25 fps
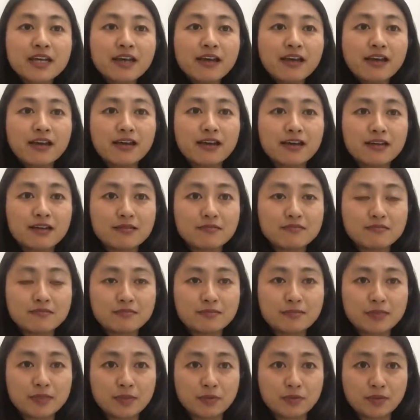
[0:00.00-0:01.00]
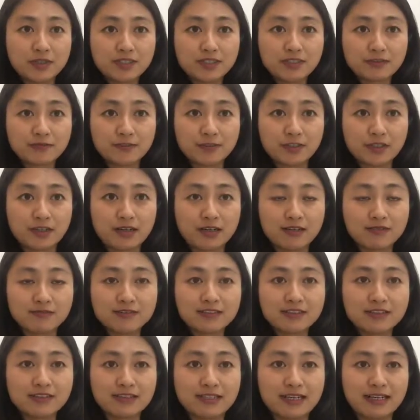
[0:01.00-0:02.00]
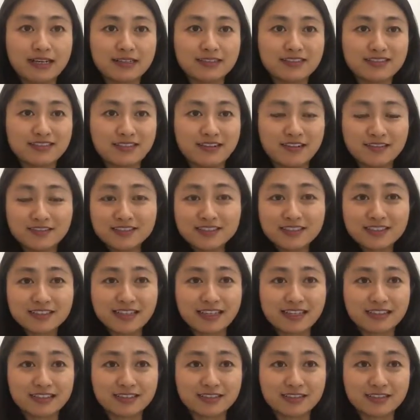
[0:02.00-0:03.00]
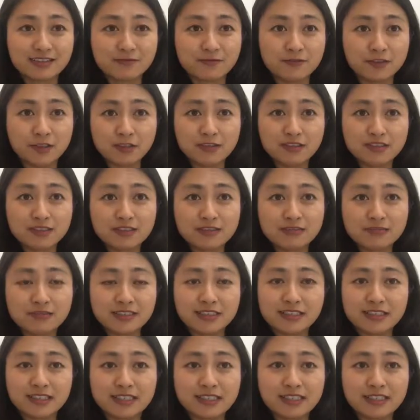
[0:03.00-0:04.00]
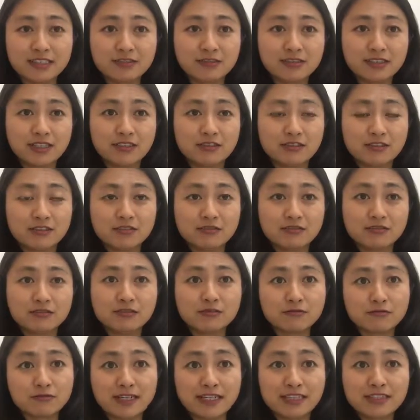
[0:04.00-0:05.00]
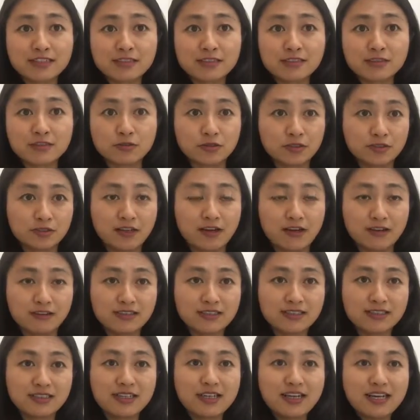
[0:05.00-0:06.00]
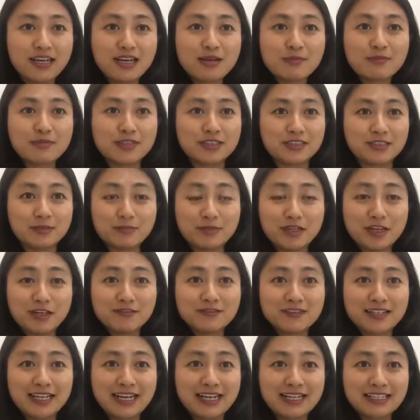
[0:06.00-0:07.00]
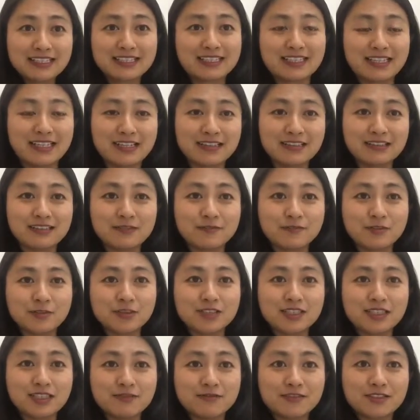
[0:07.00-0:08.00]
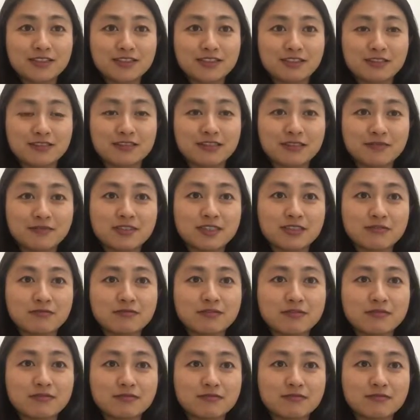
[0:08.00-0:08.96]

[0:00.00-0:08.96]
But what if you're under that? Under that, it's voluntarily. You can choose to register or not. But above that, and if your service is something